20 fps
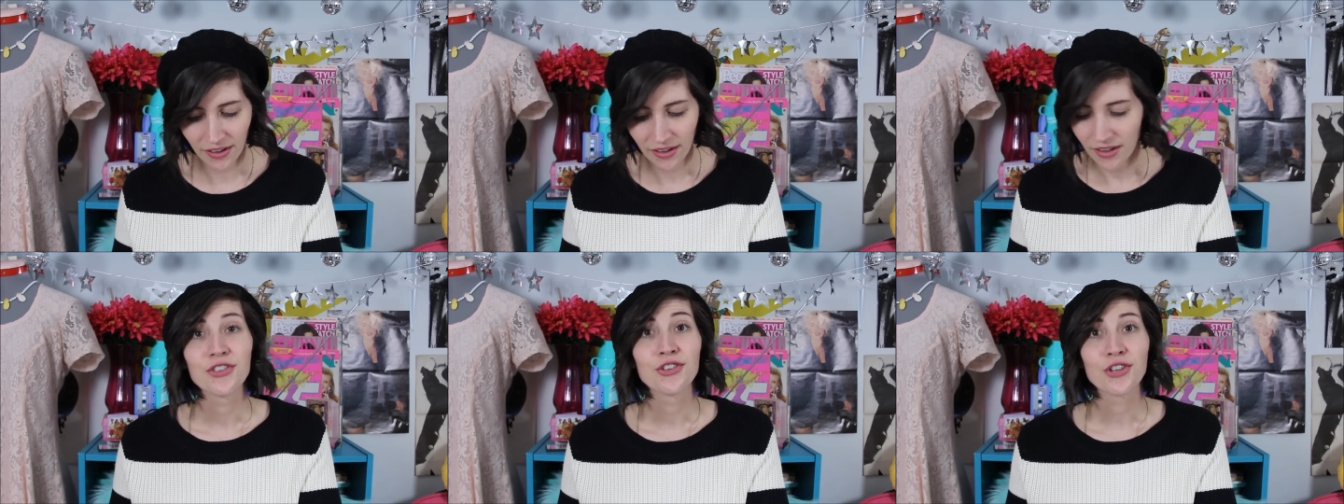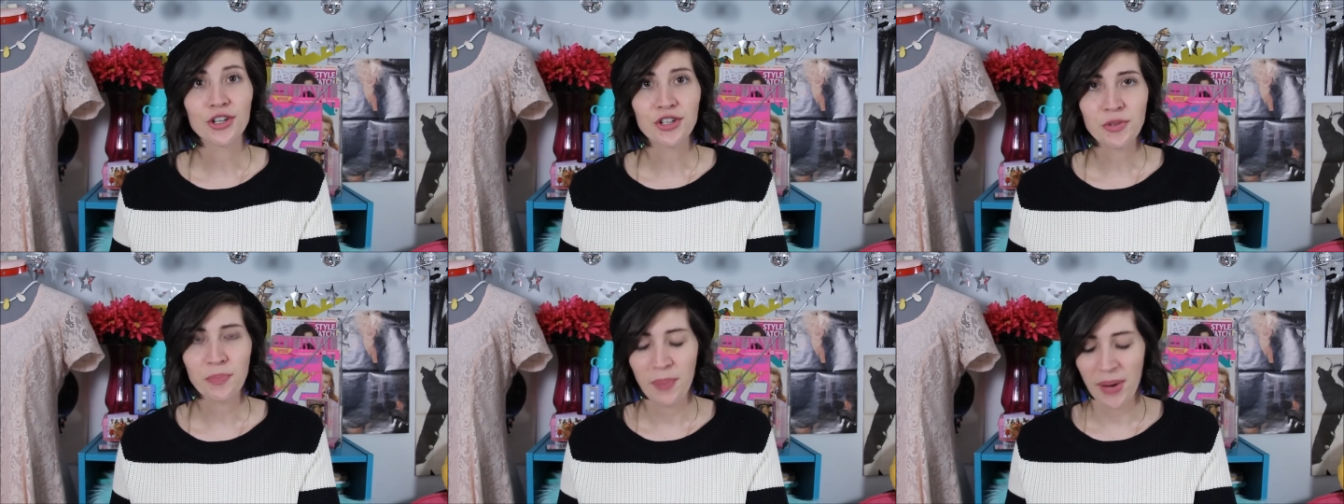It's
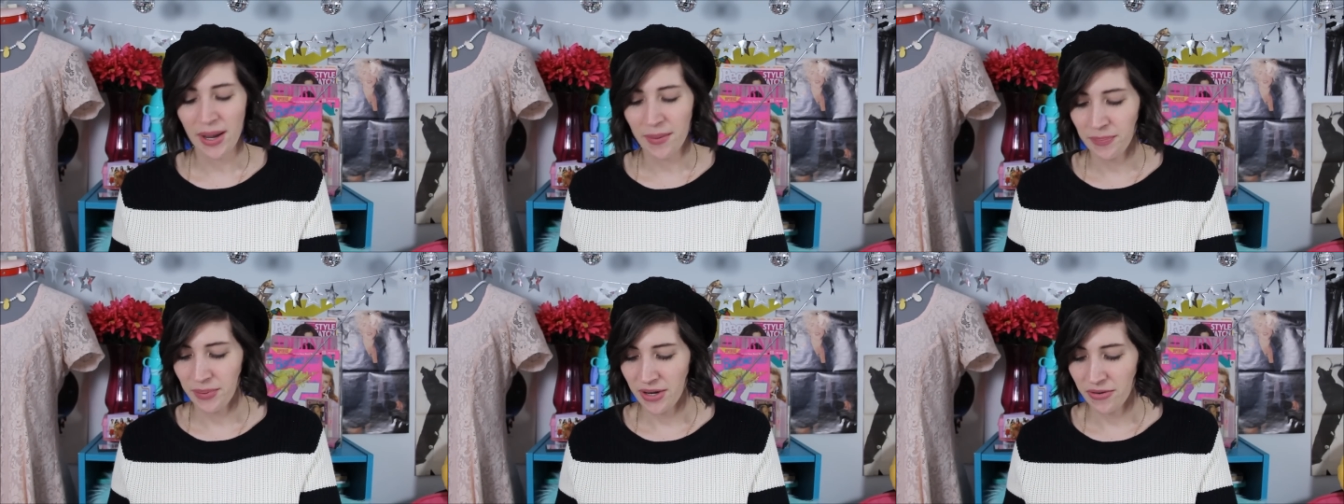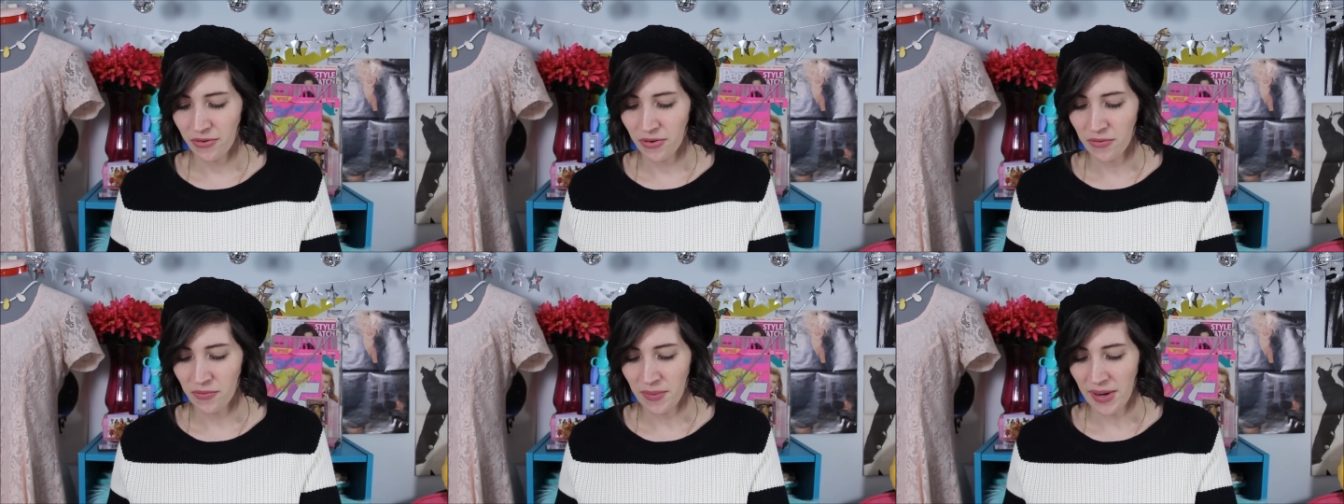such a pet
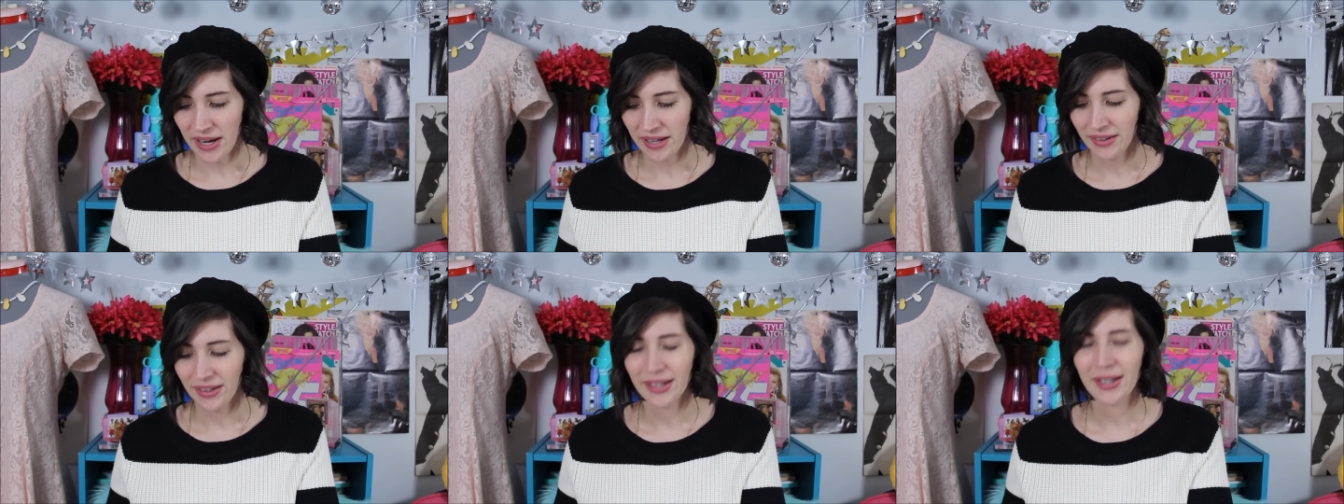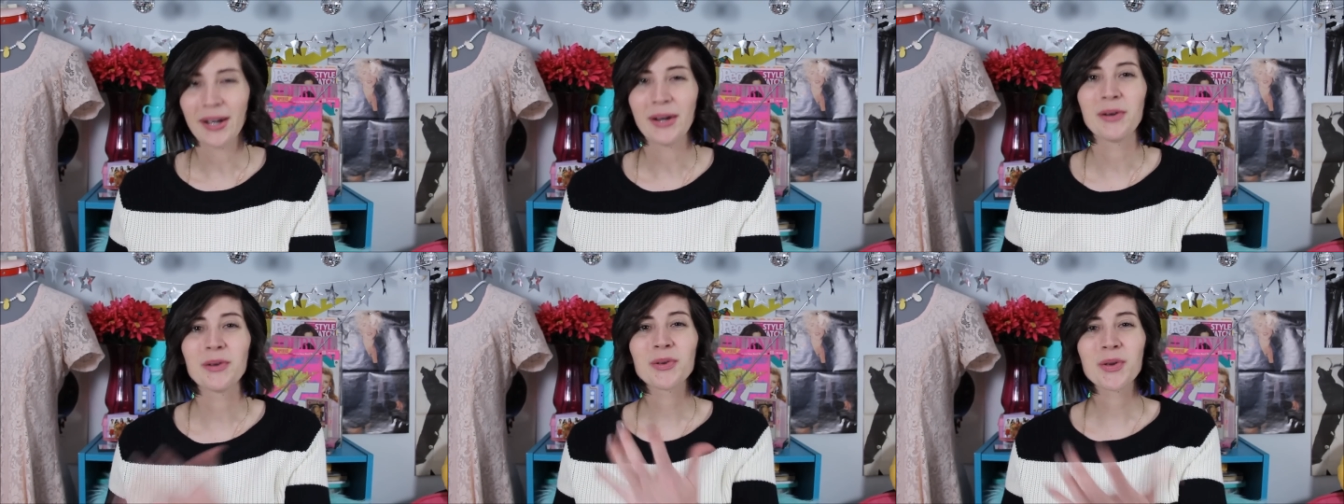peeve of mine.
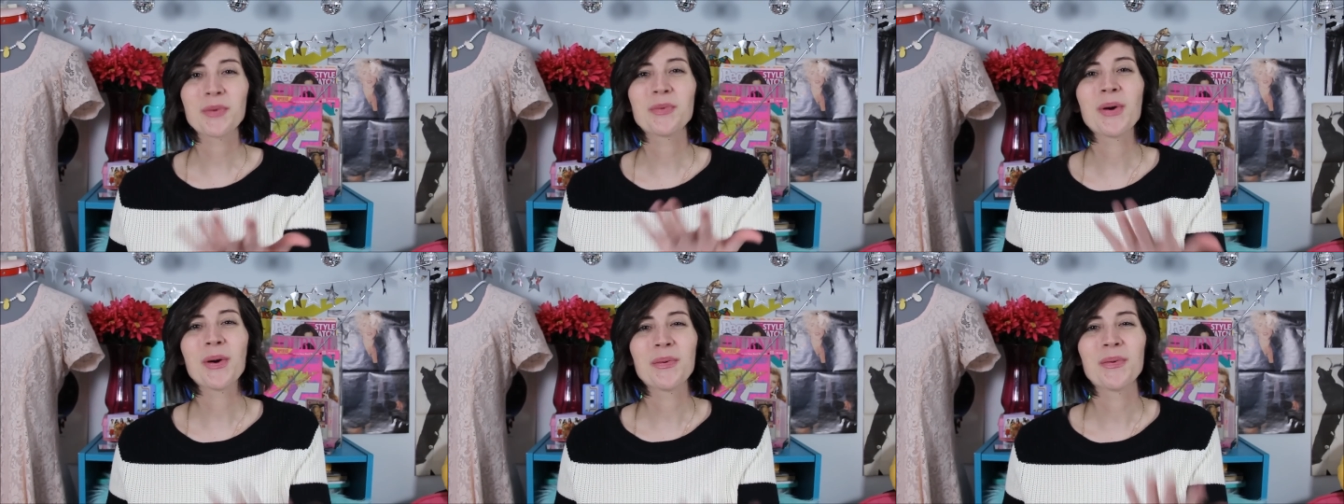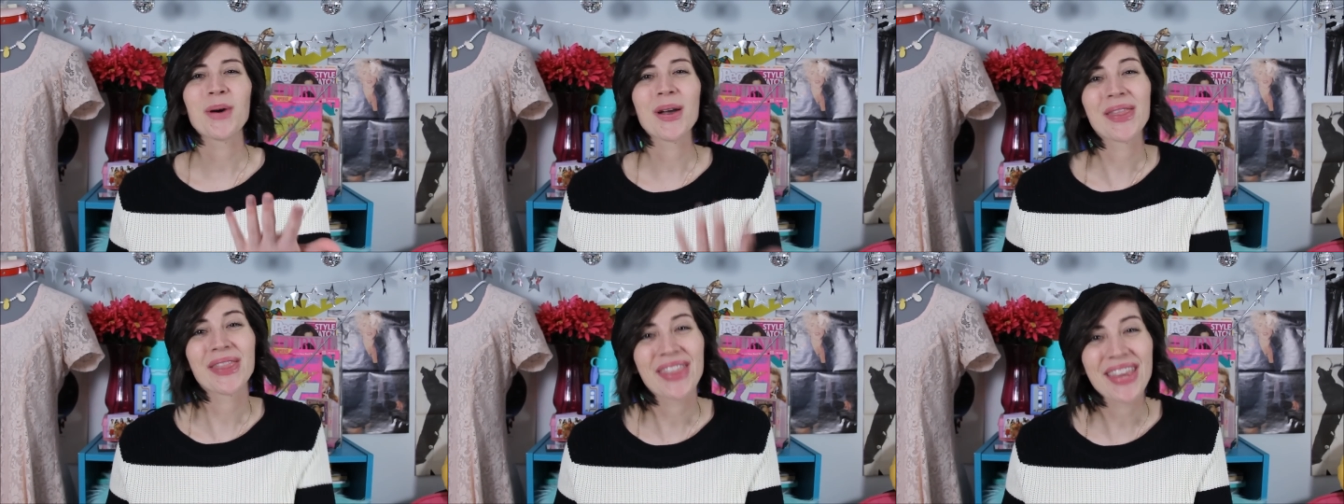Like I only want
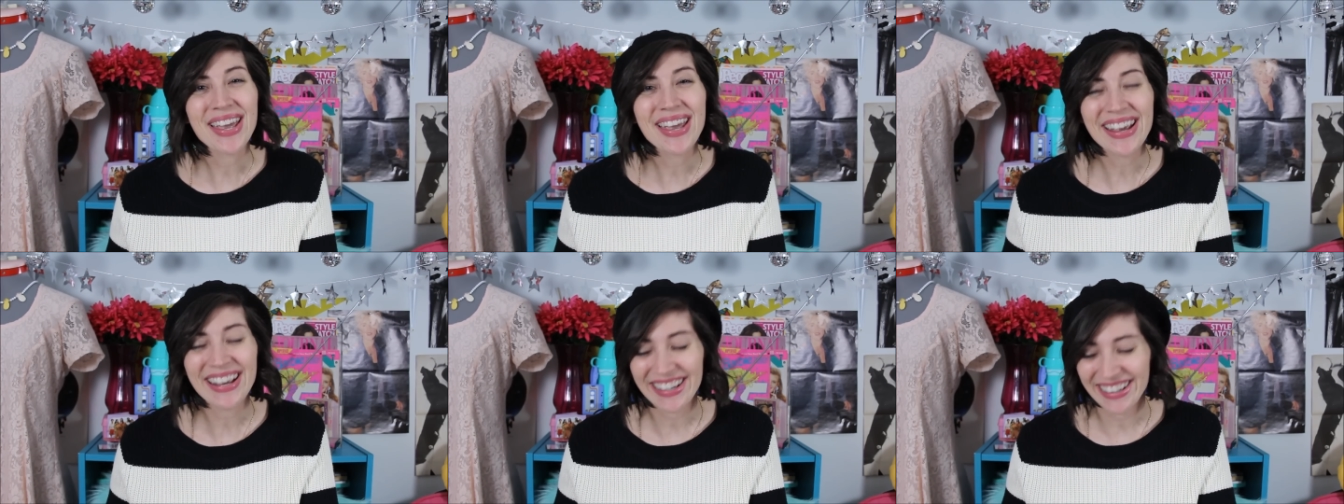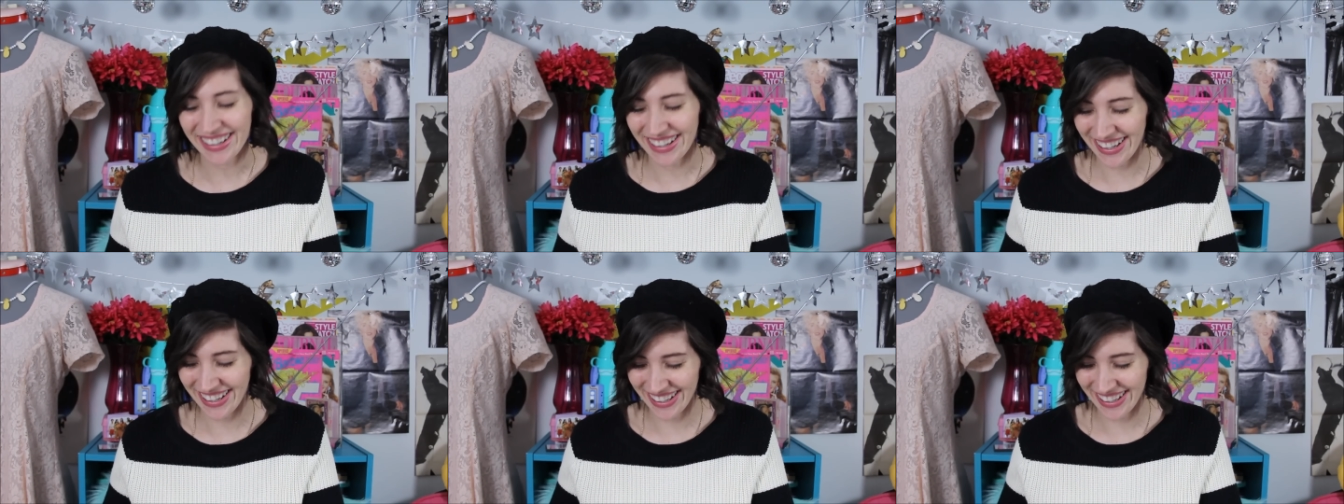one thing.